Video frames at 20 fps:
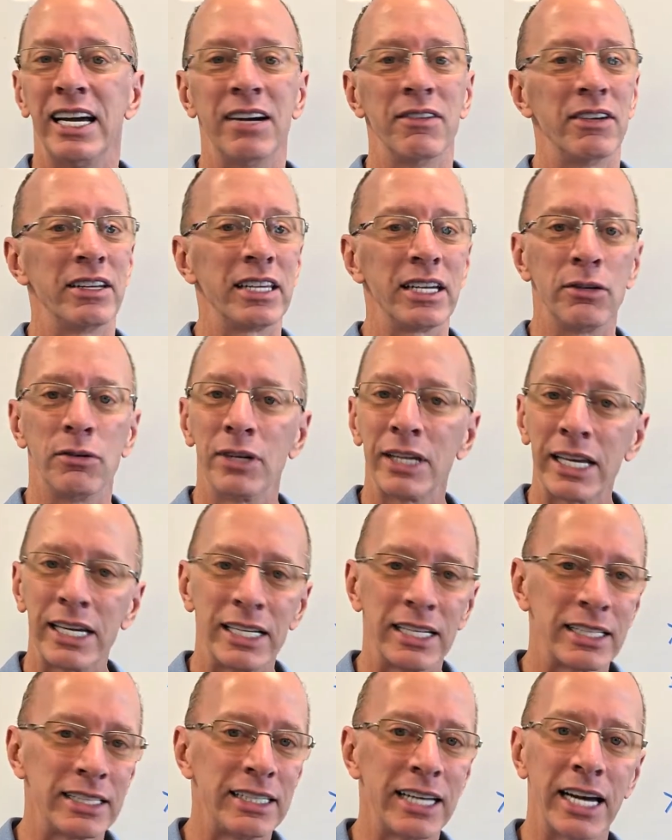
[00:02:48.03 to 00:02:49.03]
everything
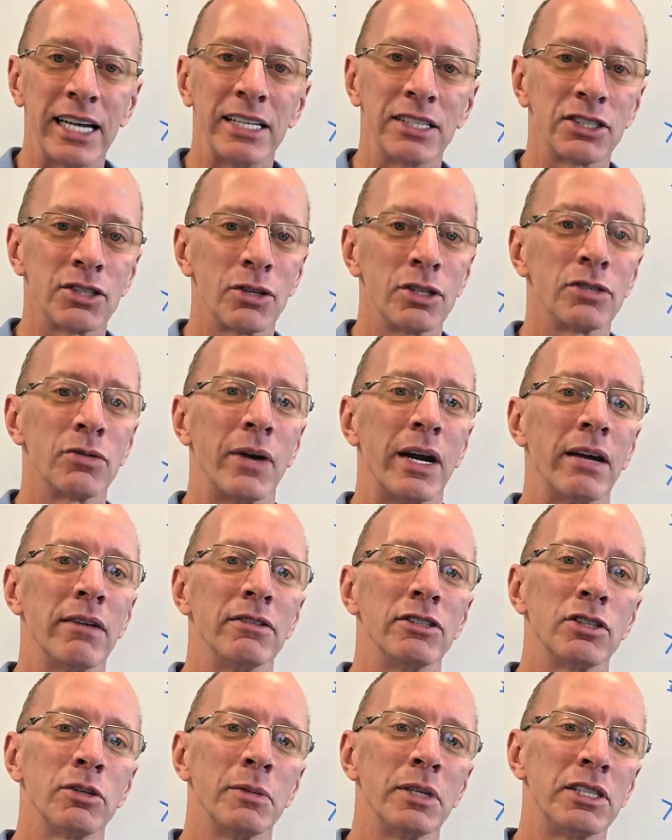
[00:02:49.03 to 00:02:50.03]
related to dinosaurs. We're
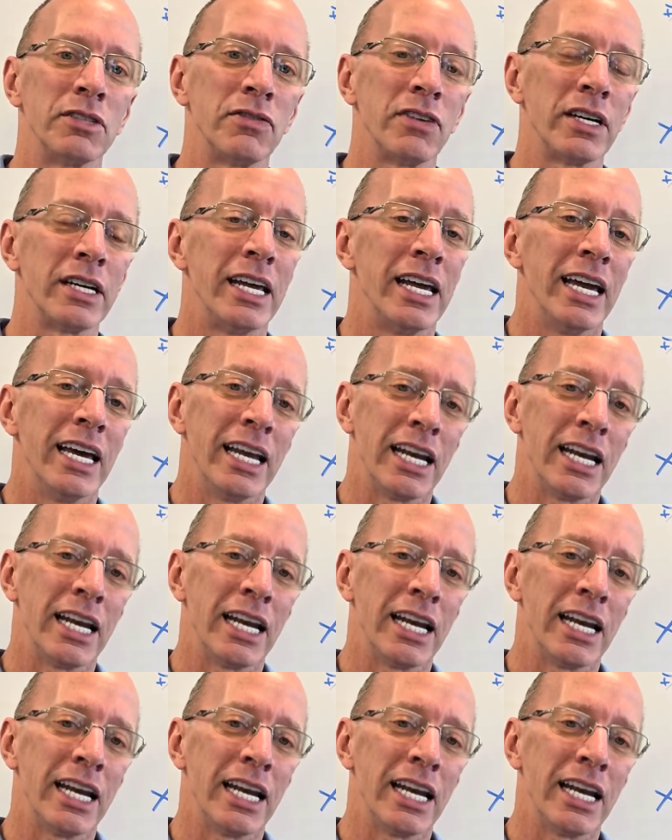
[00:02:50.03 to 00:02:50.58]
having so much fun.